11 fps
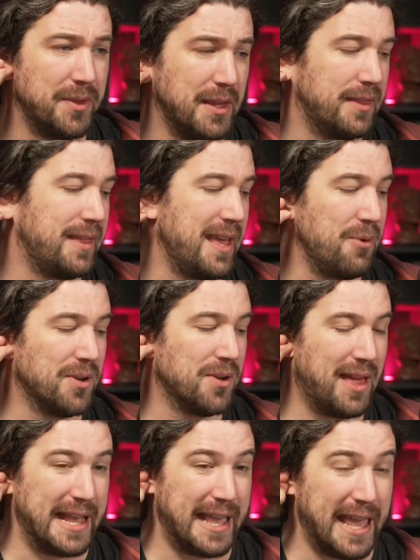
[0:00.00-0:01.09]
They were
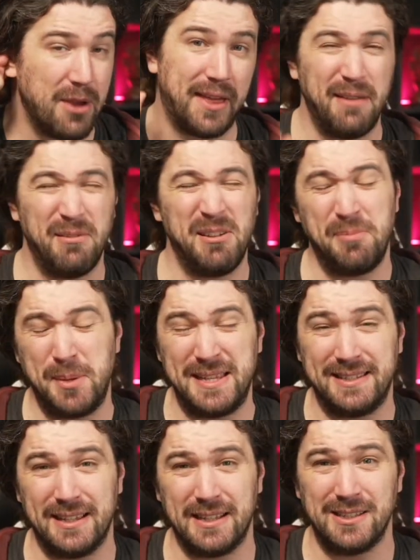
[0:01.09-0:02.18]
like, hey, with
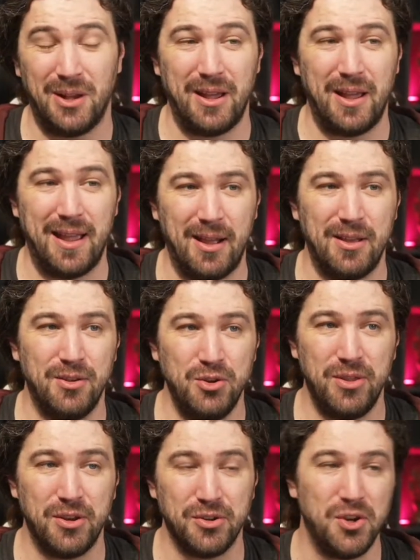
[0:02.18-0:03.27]
IPv6,
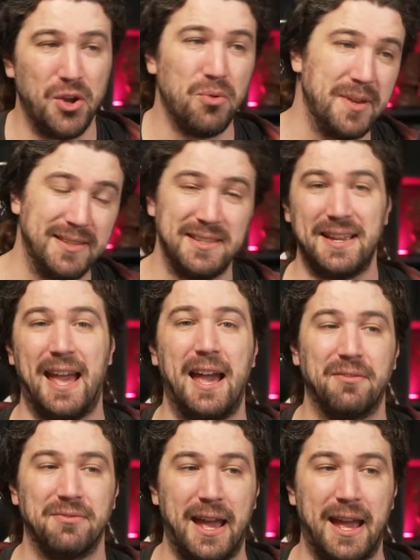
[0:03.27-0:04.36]
there's no reason to have
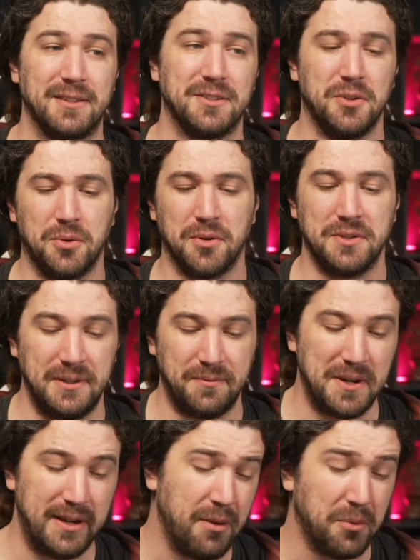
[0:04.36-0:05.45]
NATs or different
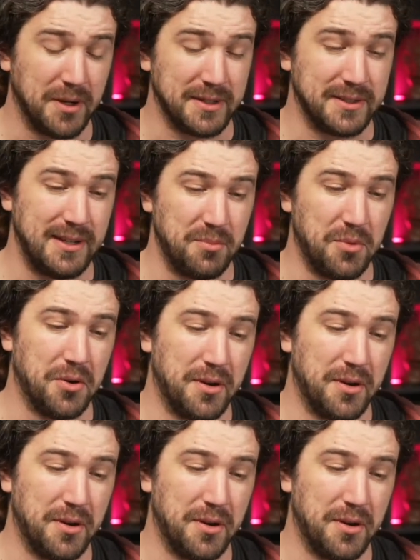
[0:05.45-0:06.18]
networks anymore.